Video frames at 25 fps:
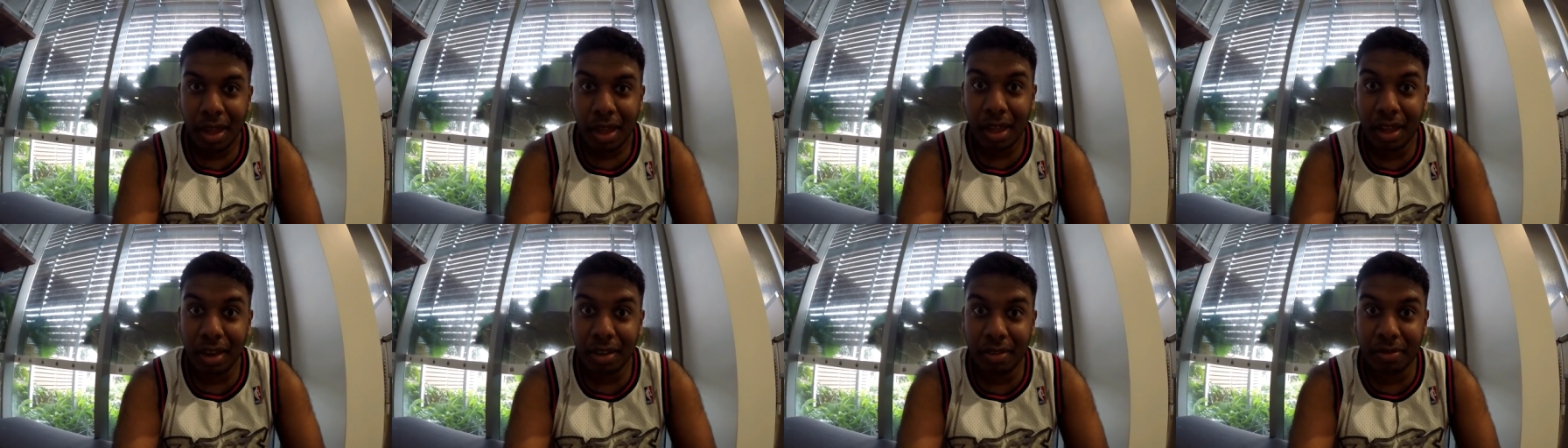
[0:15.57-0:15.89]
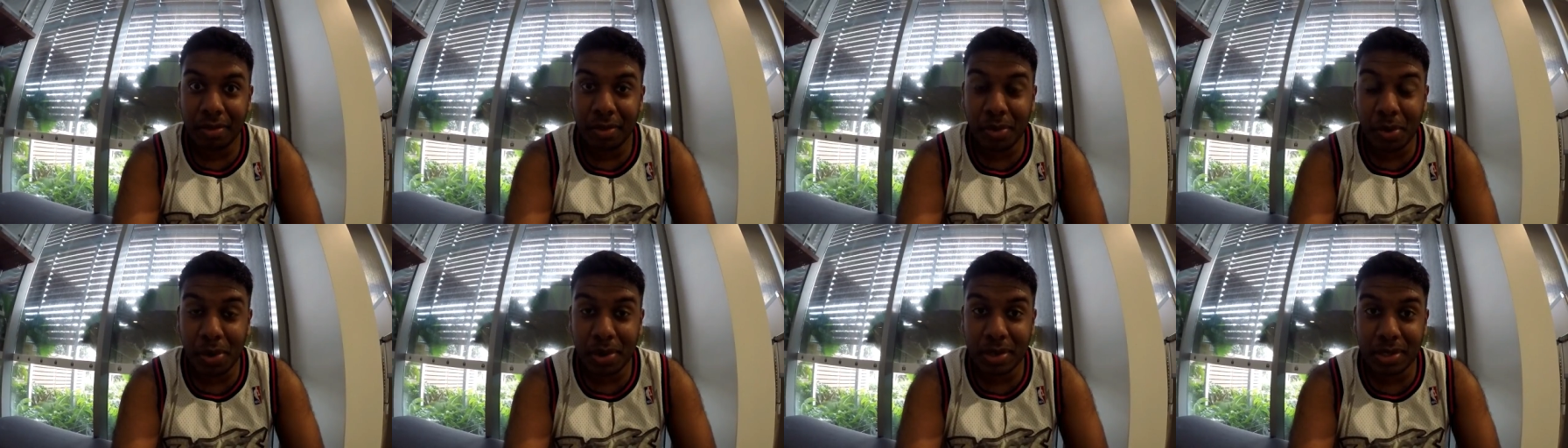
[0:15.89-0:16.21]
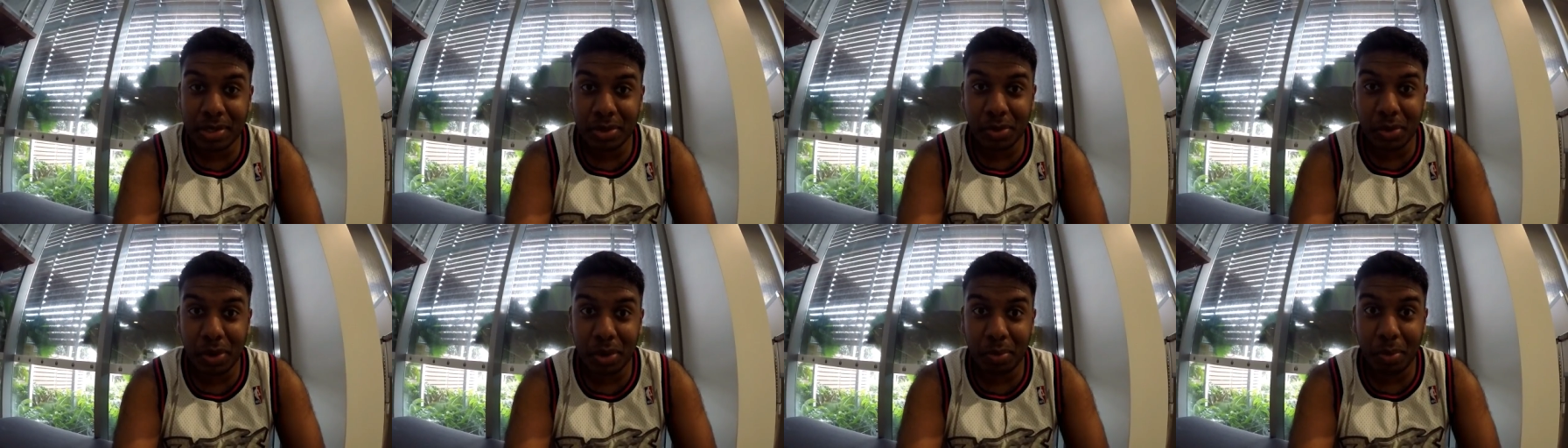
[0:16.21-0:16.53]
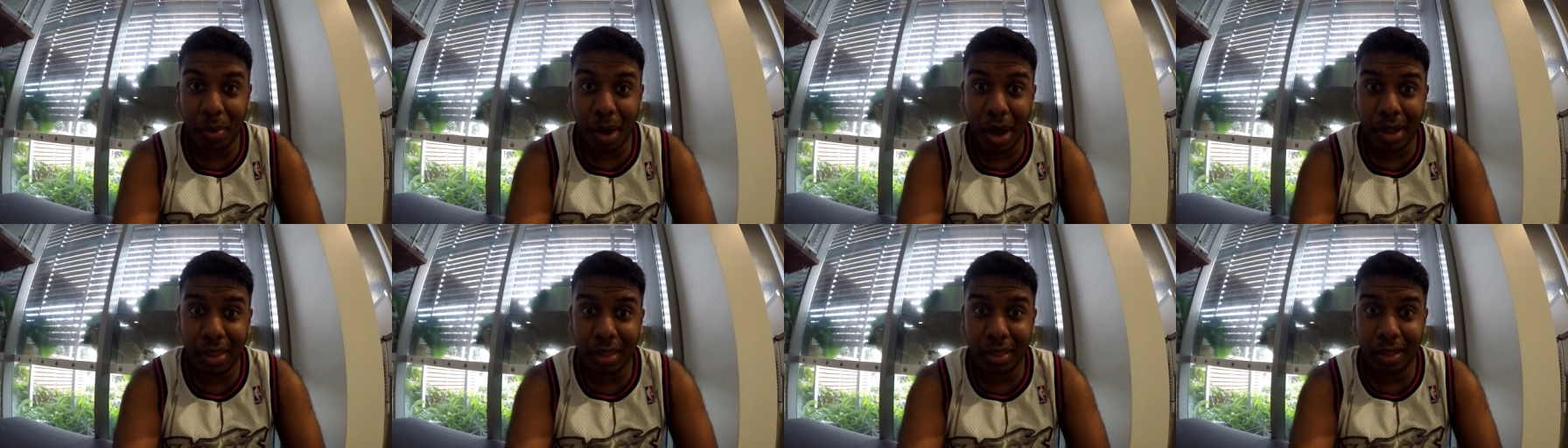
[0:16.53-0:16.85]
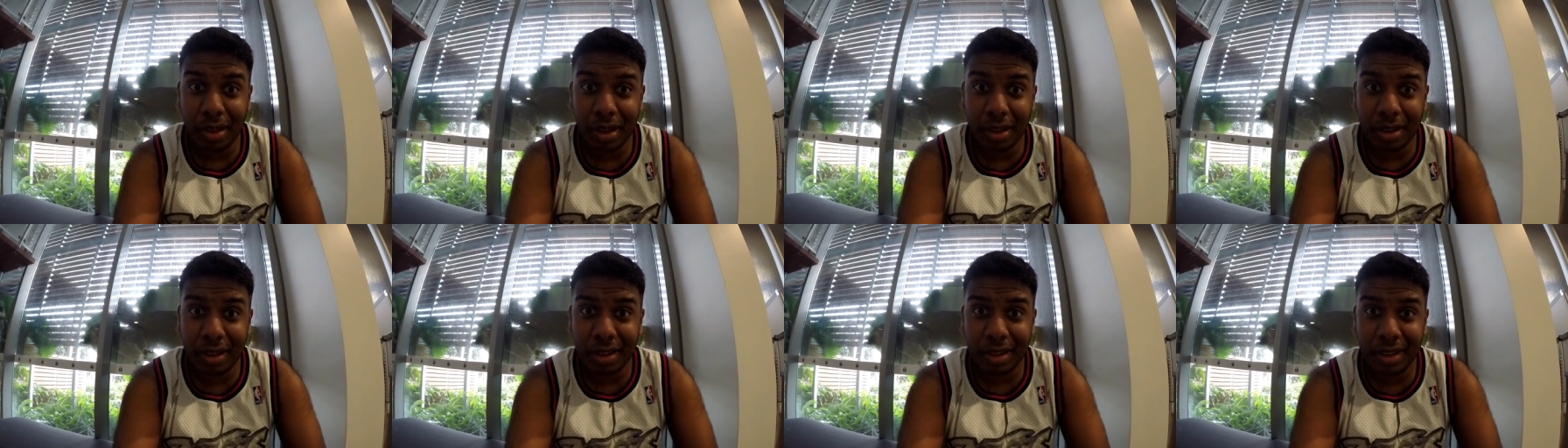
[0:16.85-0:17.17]
And of course, knowing my
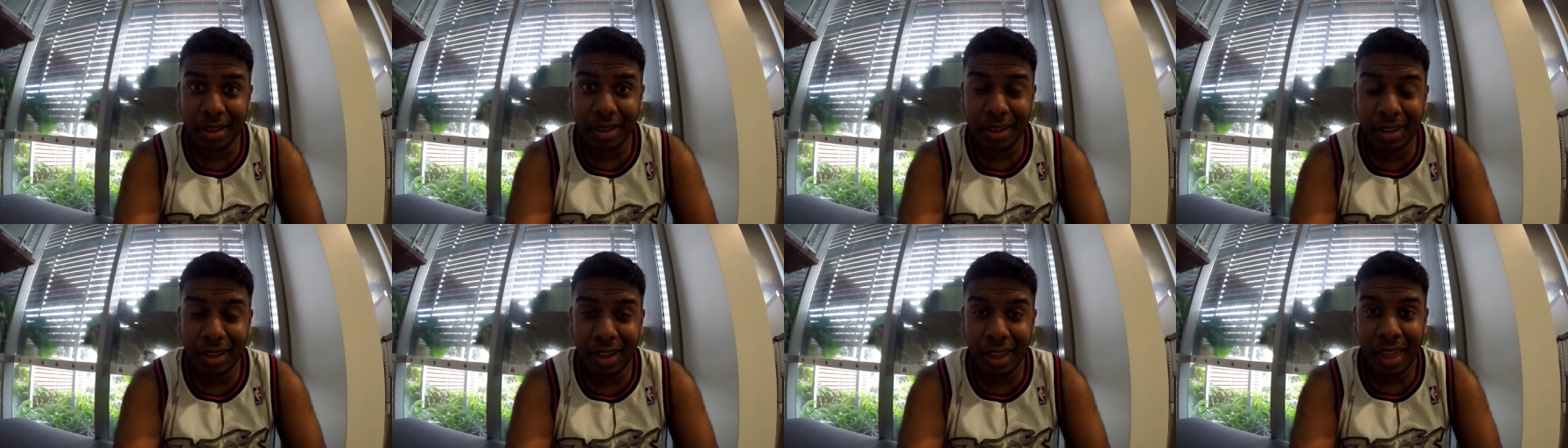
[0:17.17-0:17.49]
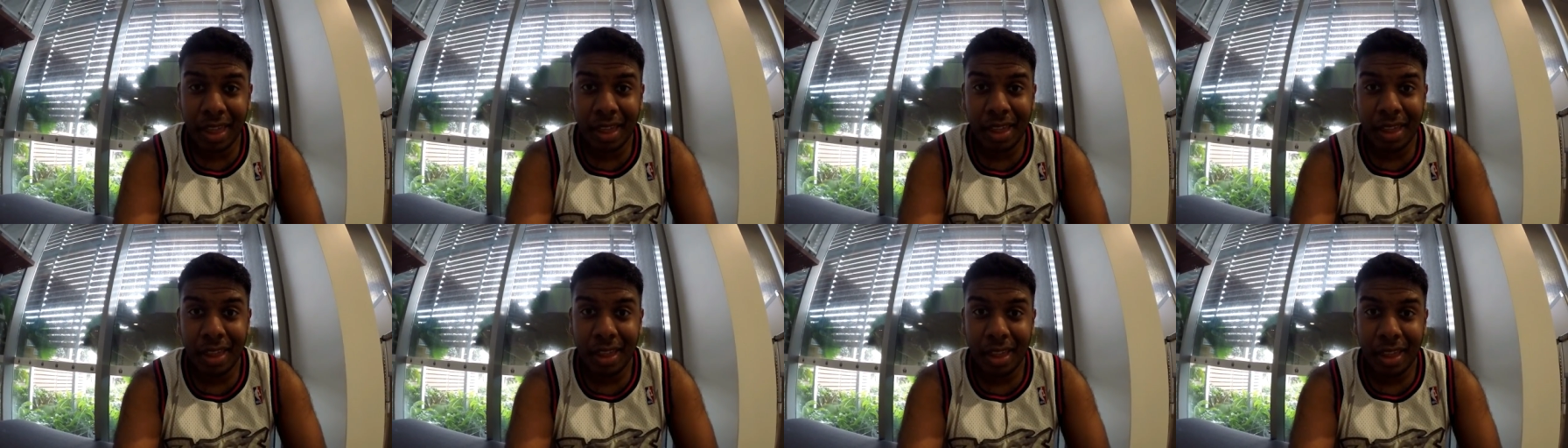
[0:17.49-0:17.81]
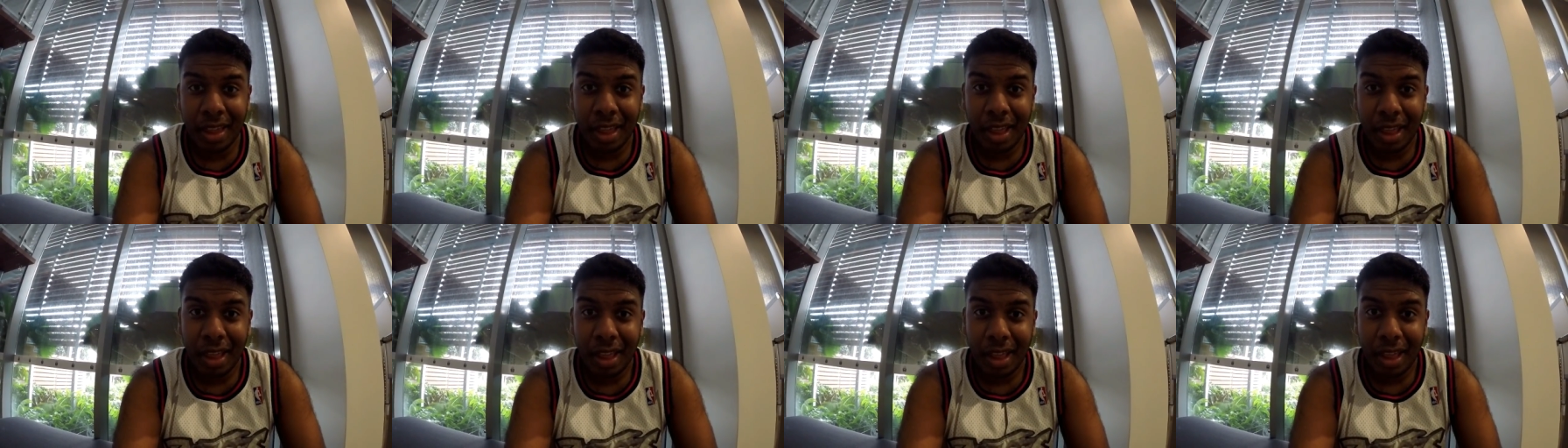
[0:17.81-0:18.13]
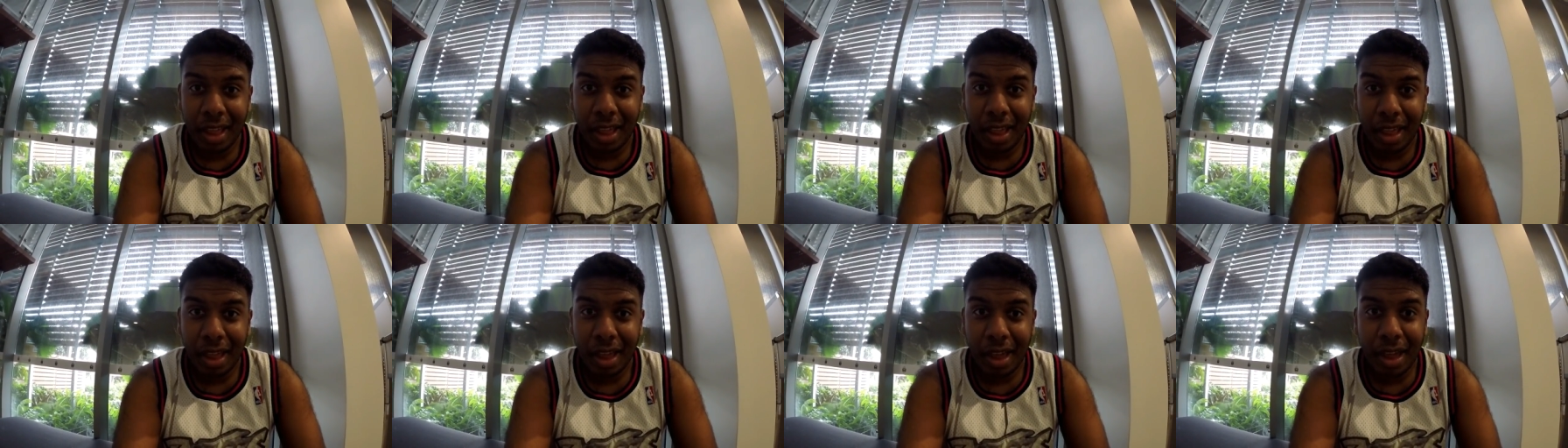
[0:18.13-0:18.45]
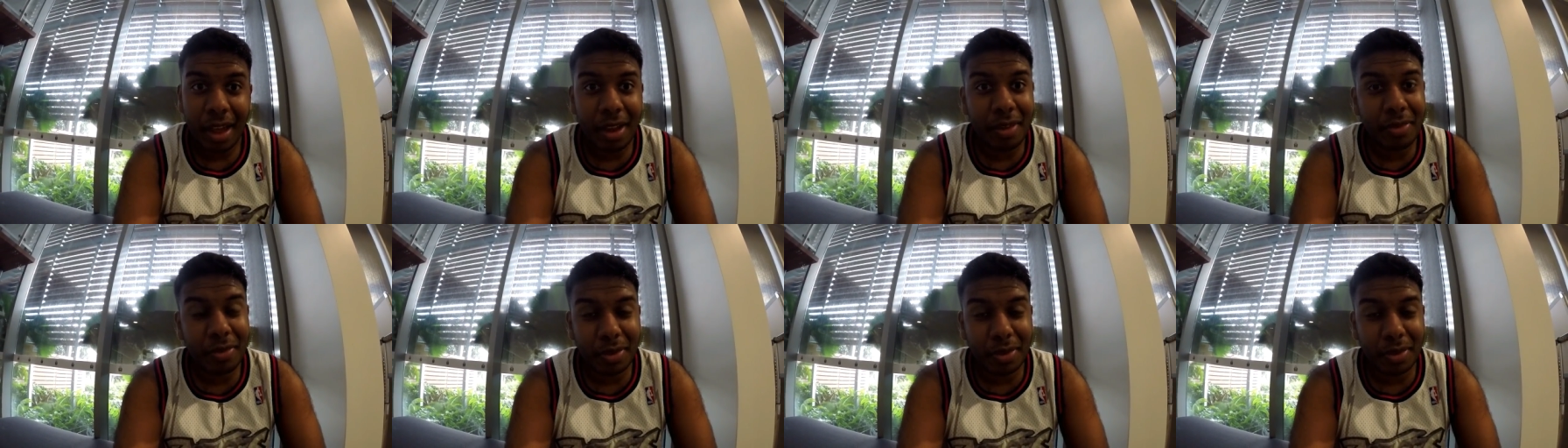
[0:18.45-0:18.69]
luck, I